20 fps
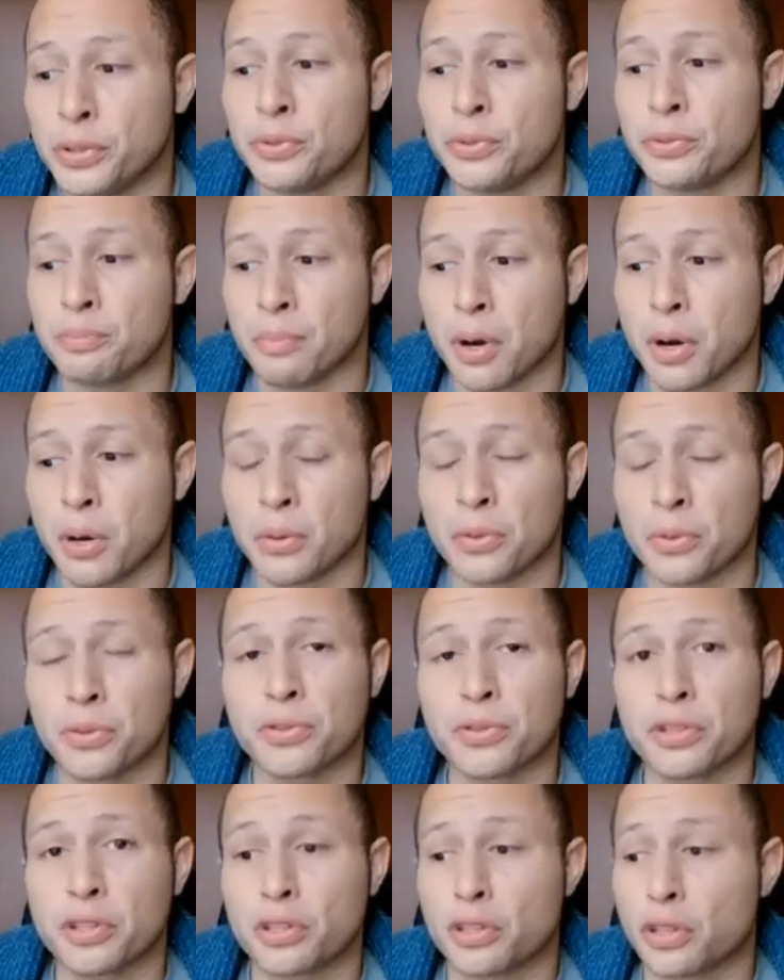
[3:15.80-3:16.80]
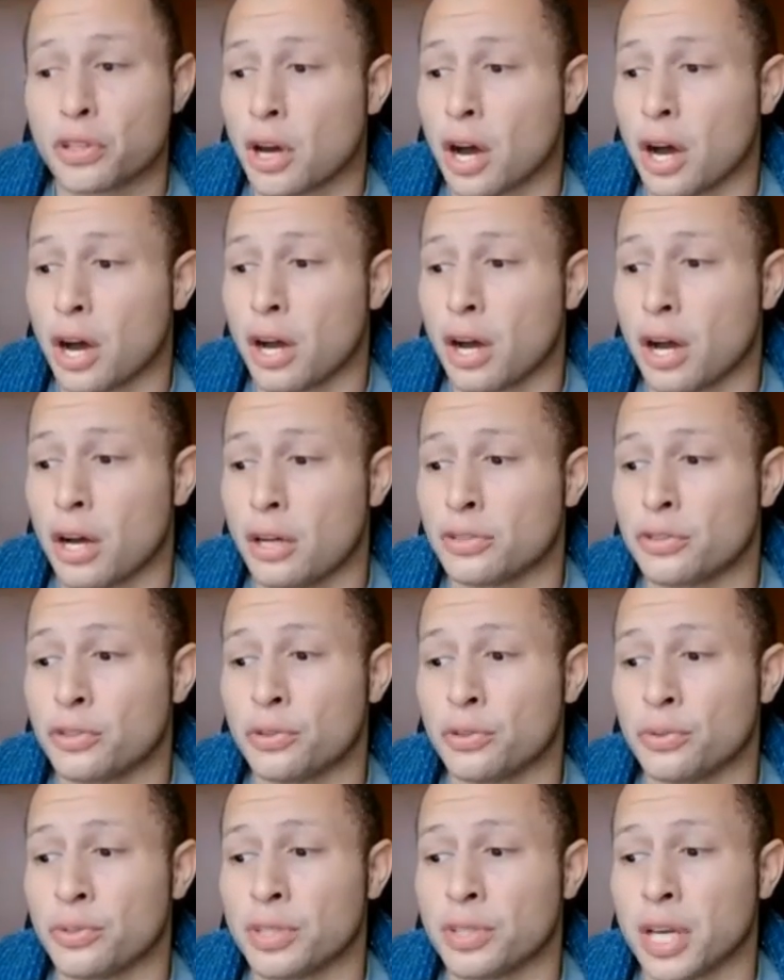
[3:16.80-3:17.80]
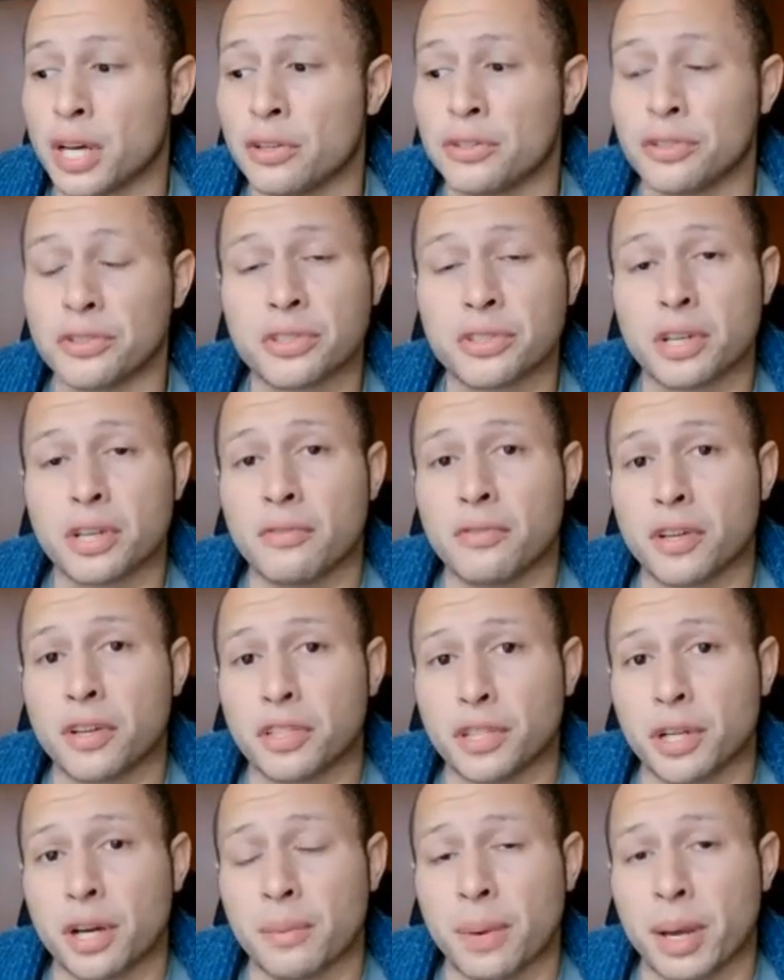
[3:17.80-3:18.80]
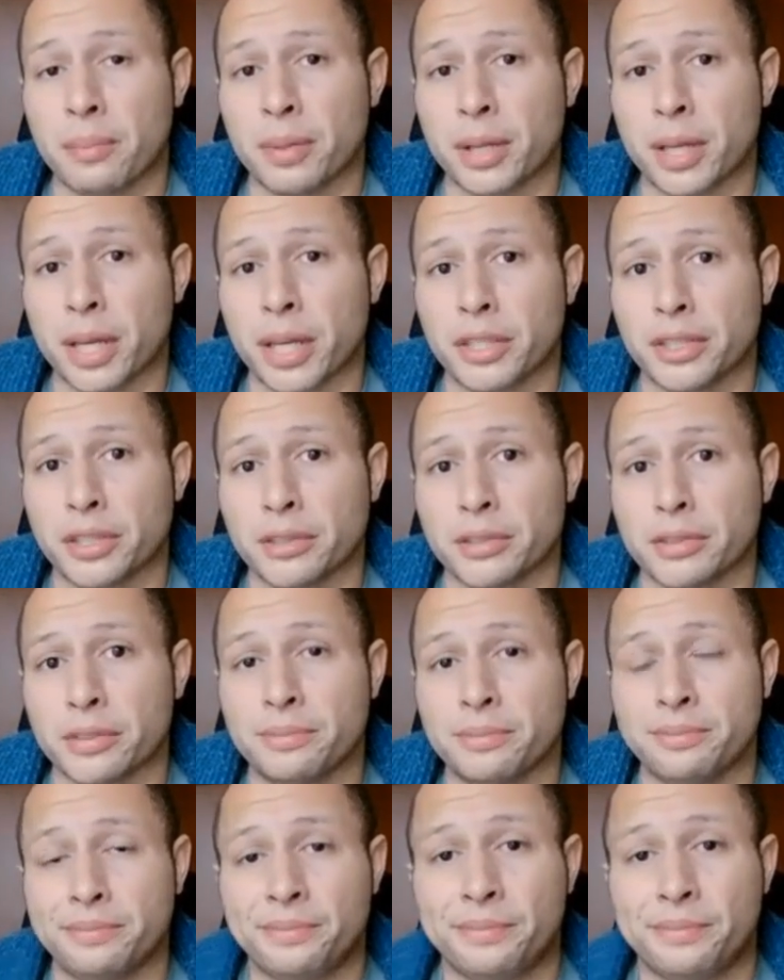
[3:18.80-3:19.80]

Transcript: use most to sell yourself on job application?